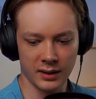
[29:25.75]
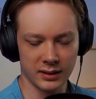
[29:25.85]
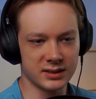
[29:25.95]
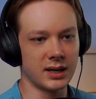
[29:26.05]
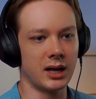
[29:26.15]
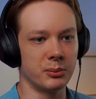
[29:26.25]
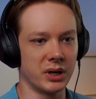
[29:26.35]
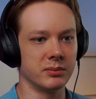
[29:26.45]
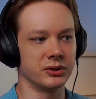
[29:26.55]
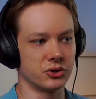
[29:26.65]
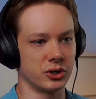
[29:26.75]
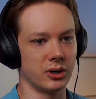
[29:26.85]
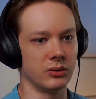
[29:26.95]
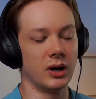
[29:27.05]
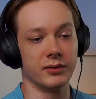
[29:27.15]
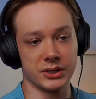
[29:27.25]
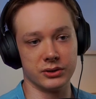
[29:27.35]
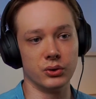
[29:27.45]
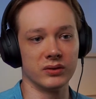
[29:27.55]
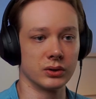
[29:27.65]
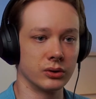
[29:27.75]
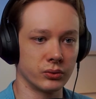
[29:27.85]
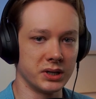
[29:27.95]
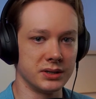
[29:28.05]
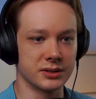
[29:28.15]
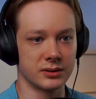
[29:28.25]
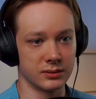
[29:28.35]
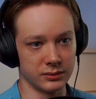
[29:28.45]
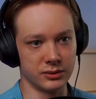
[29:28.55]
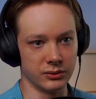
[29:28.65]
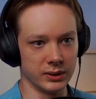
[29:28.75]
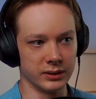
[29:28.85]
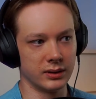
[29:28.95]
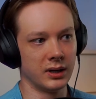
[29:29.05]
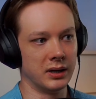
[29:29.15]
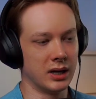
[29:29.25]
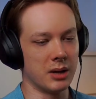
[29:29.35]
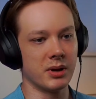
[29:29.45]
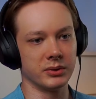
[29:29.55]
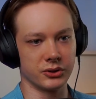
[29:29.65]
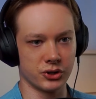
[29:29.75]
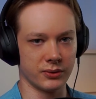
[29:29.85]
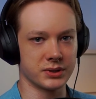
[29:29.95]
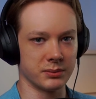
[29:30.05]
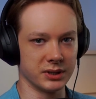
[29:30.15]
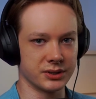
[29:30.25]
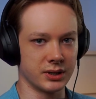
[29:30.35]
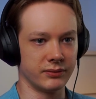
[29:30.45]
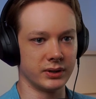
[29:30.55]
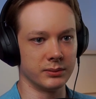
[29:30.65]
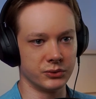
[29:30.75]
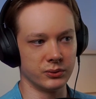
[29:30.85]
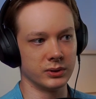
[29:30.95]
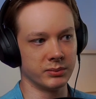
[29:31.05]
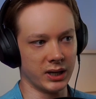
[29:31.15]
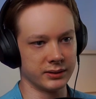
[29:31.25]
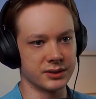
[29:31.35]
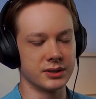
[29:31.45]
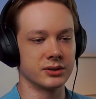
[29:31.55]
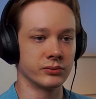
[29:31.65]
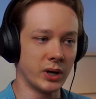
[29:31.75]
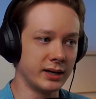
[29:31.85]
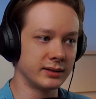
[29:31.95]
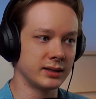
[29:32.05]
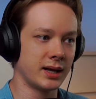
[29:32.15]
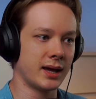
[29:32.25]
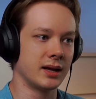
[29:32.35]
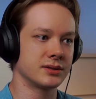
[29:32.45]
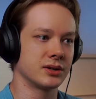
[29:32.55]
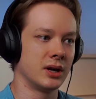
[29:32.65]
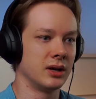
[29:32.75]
Because then I'll be able to show, obviously, whoever agrees to it, I'll be able to show some of the stuff that I'm doing behind the scenes and writing the ads,